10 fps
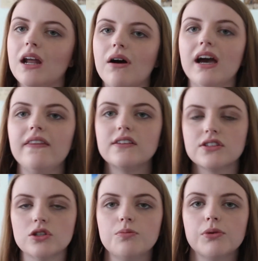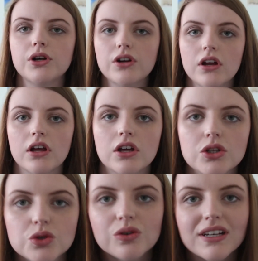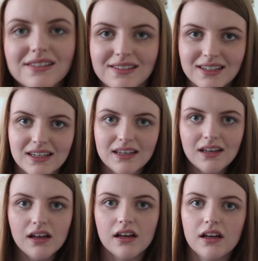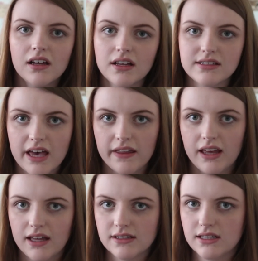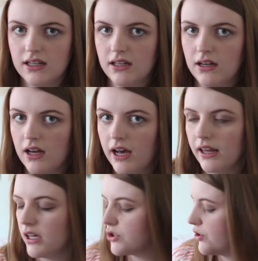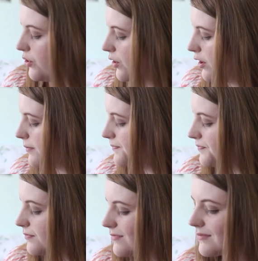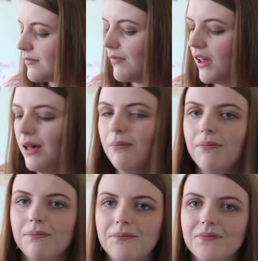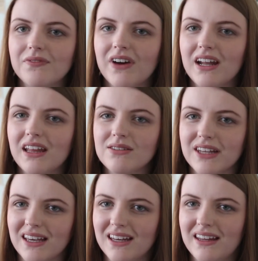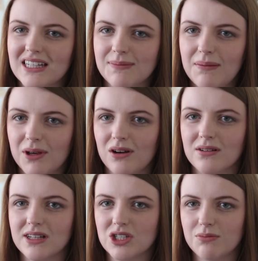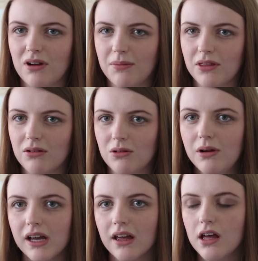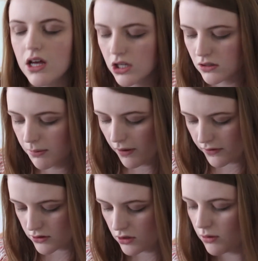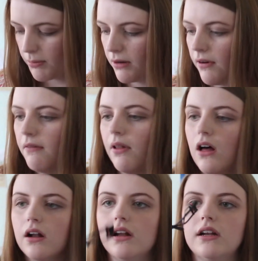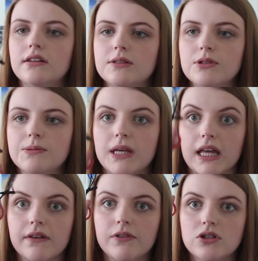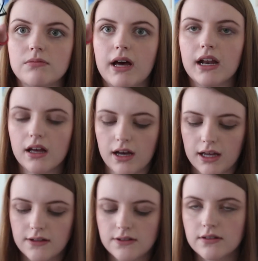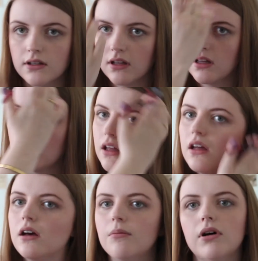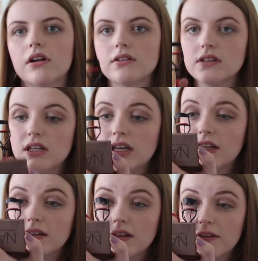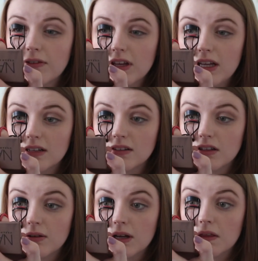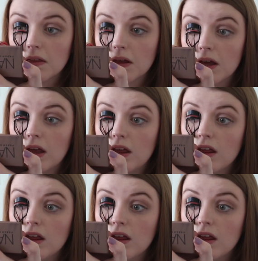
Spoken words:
Now I had this super trusty Sally Hansen eyelash curler. And finally I was like, and this might be gross, I should probably throw it away. So I bought this new one by Revlon, and it's supposed to be like for dramatic eyes. But honestly, I feel like it doesn't do anything.